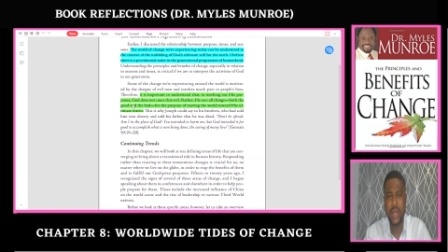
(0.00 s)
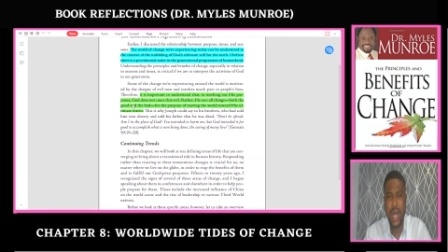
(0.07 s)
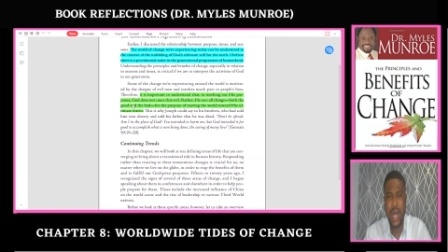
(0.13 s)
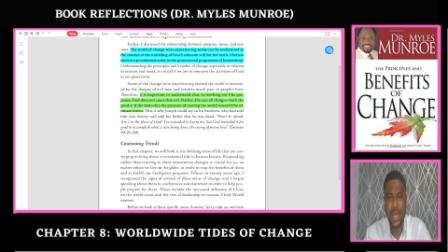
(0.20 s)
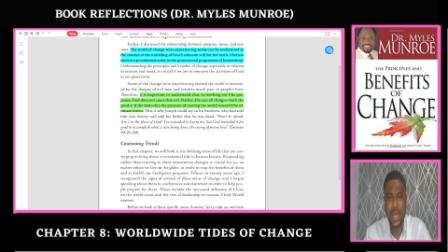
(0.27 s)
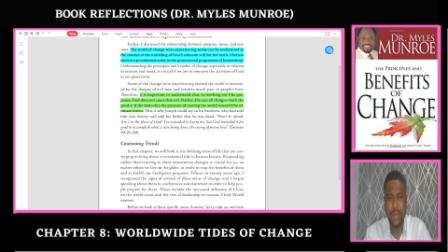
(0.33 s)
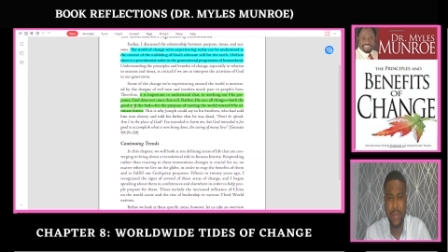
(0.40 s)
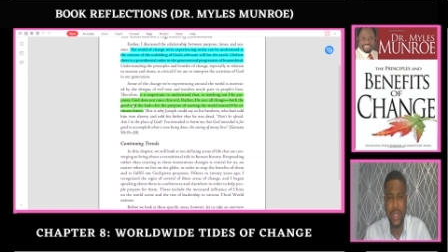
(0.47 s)

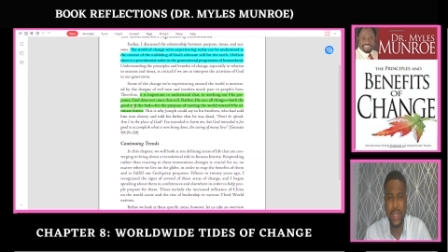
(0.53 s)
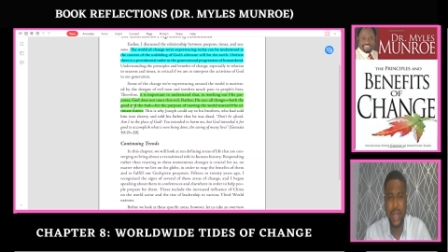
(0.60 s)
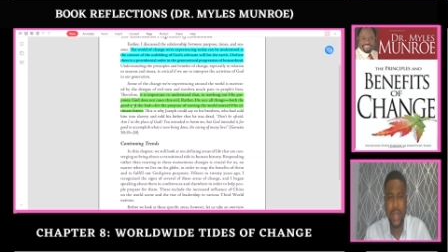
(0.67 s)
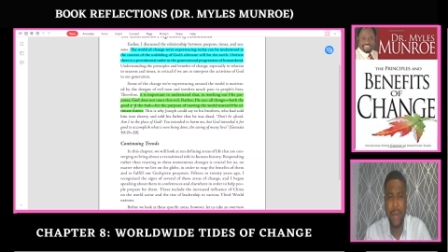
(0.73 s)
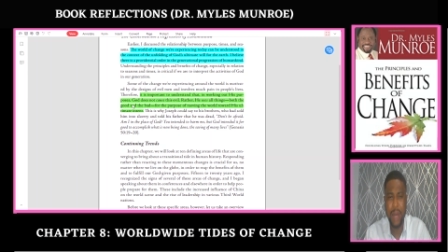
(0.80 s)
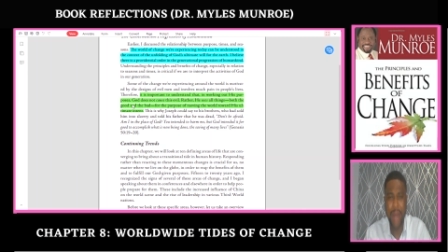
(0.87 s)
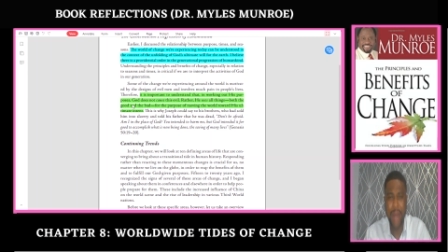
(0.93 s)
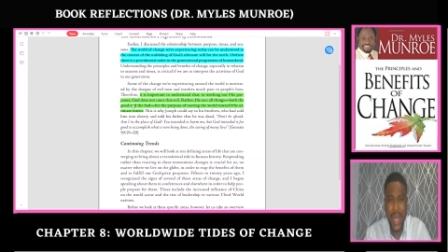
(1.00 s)
I am in,
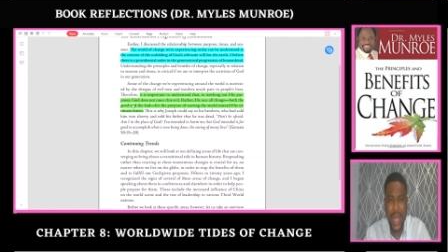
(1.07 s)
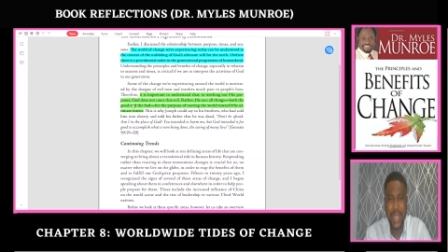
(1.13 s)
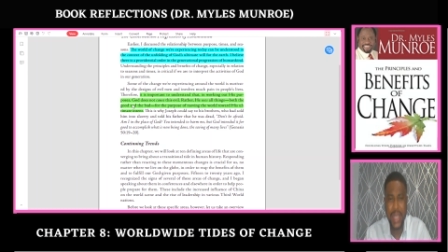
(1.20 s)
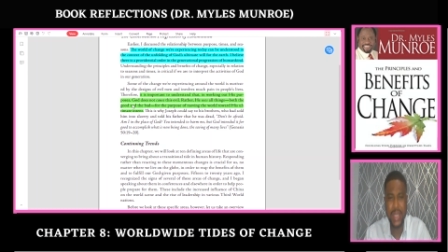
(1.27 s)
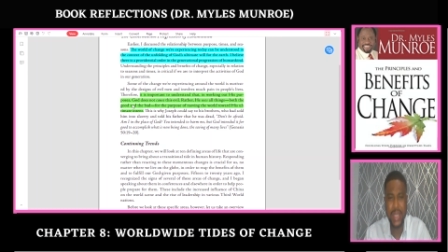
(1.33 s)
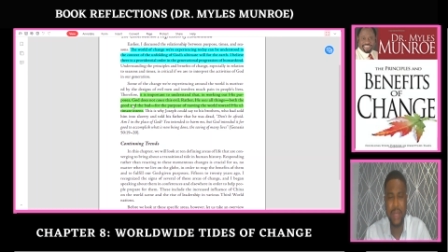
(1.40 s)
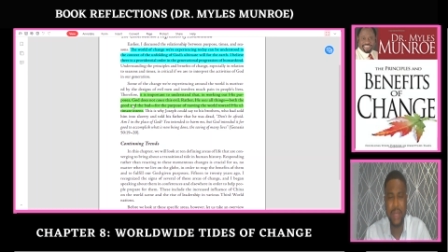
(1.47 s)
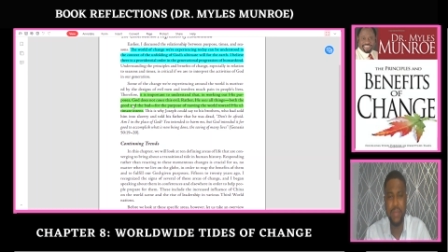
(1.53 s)
am I
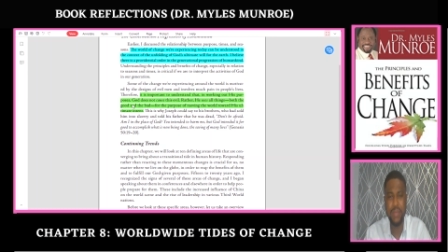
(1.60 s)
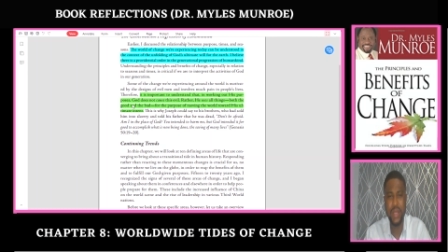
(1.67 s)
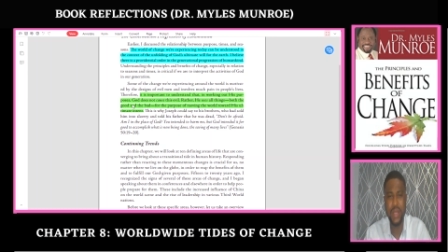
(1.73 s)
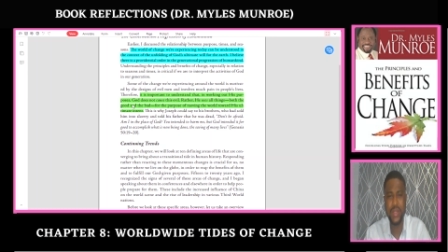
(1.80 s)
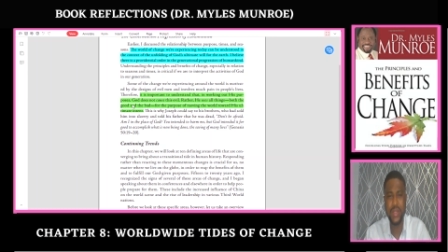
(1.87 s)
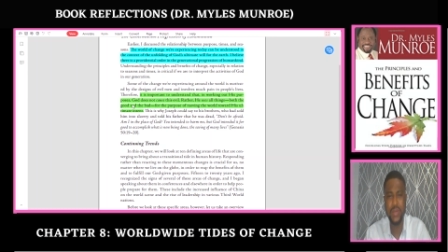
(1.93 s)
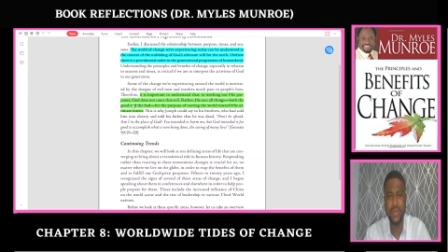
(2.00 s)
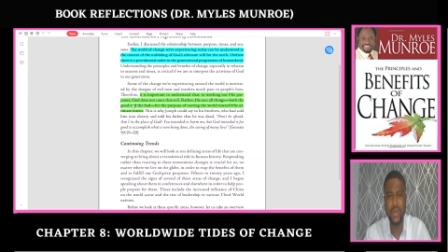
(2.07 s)
in the
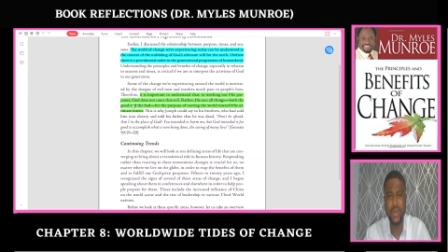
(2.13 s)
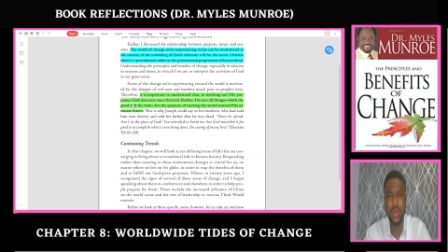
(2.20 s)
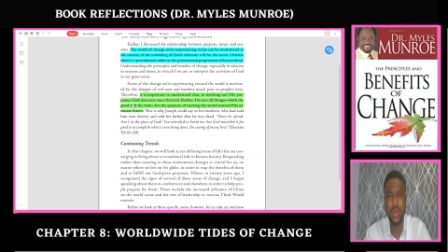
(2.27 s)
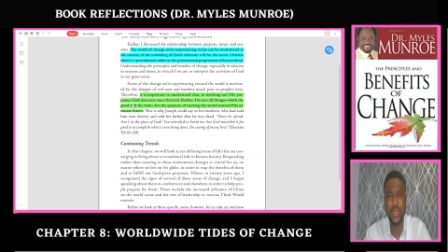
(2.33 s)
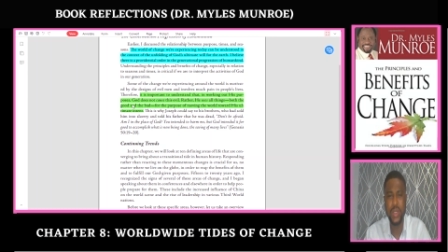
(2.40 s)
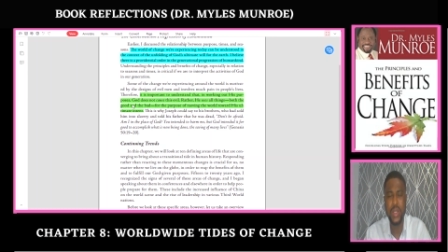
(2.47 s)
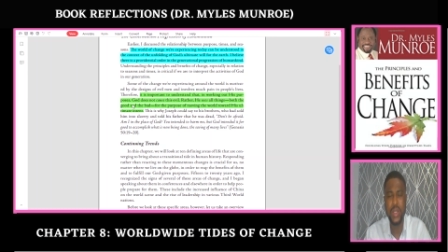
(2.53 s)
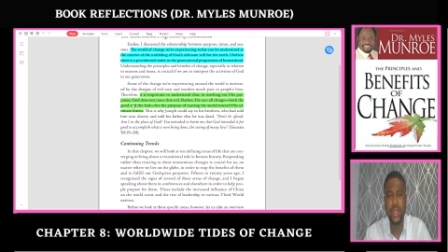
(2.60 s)
place of God?
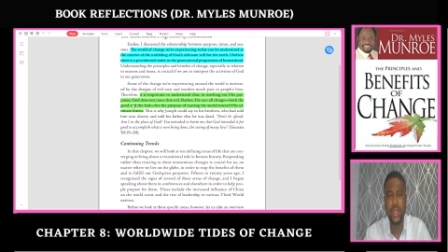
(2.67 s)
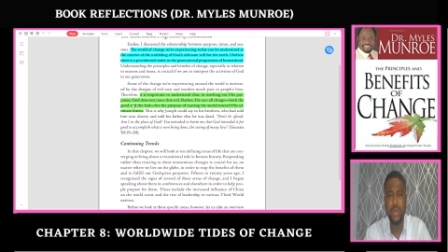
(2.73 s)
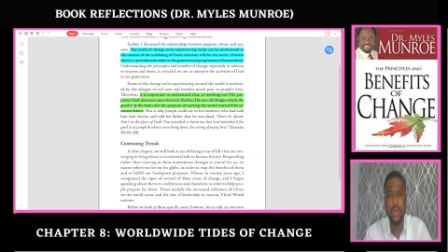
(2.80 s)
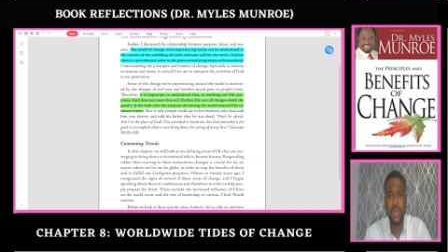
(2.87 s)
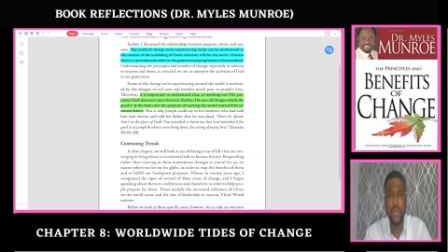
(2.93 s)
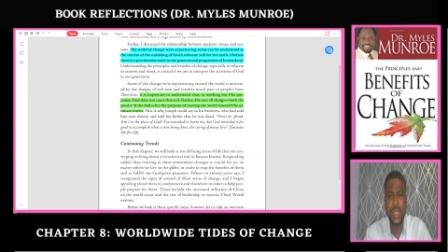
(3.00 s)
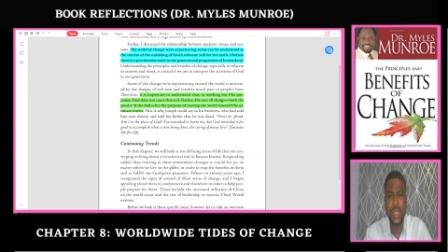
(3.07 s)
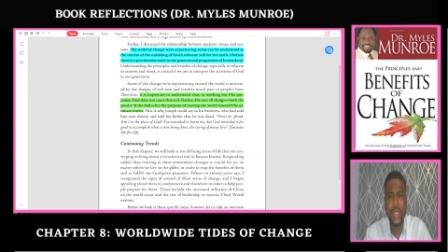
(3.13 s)

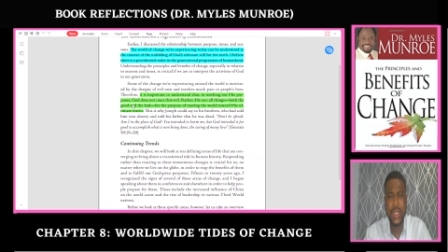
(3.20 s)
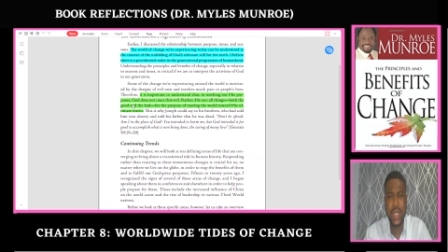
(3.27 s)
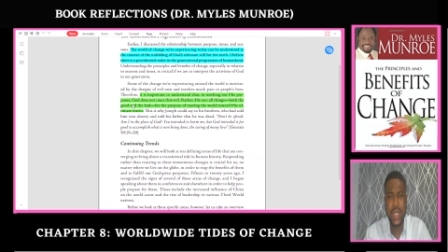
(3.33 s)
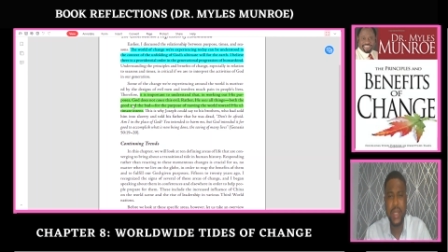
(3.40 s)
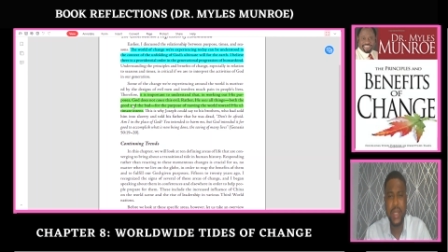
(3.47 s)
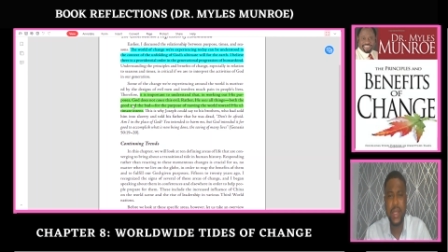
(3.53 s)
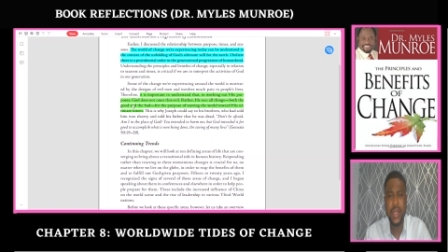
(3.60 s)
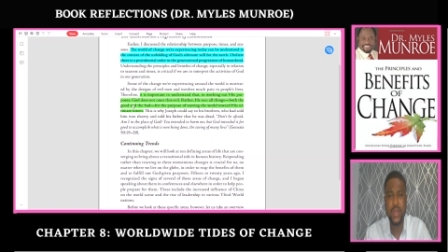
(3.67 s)
You
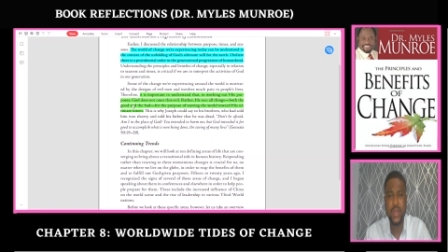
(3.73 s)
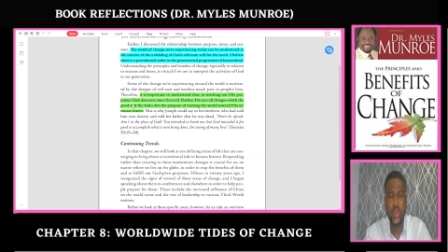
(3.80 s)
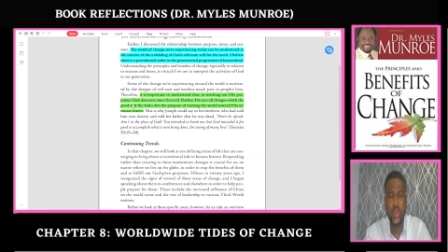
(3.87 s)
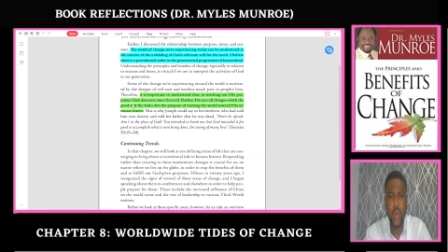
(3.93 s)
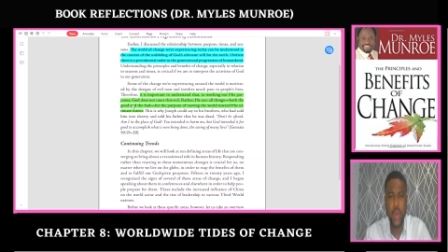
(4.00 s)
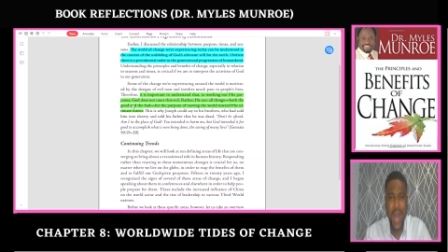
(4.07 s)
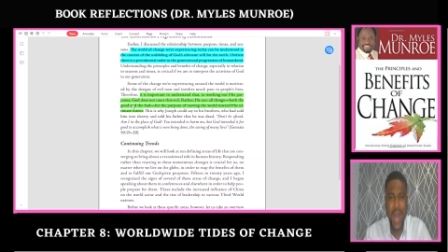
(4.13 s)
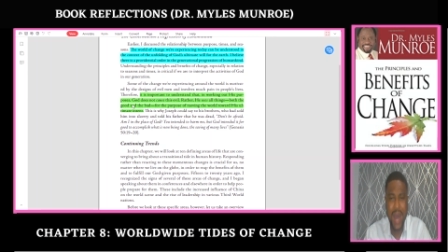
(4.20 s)
intended to
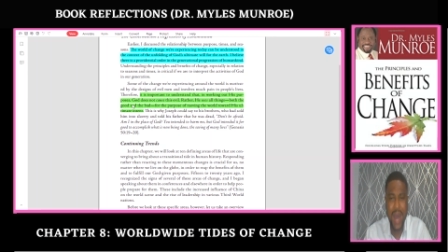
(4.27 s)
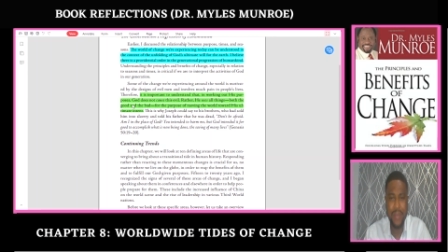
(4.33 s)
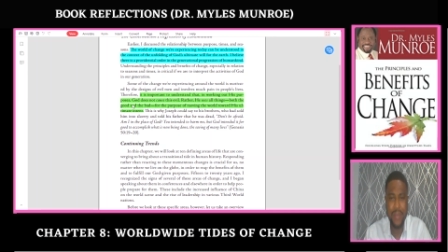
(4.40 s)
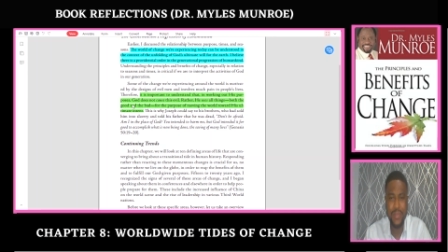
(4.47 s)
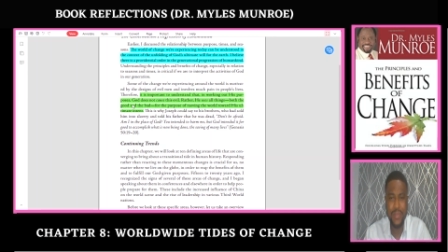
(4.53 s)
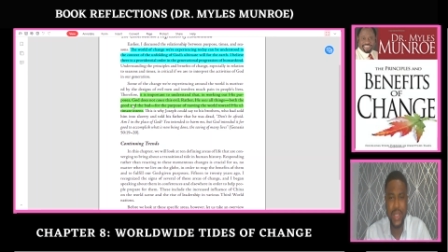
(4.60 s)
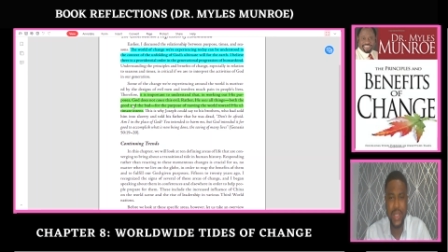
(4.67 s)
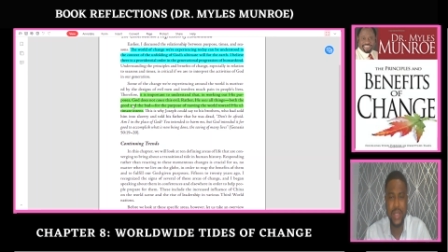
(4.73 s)

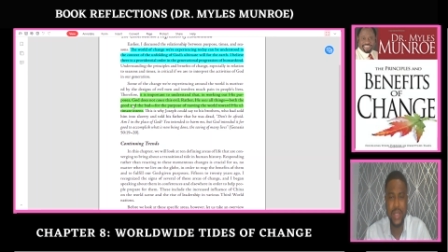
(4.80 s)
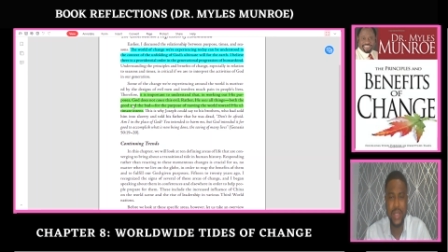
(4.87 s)
harm me,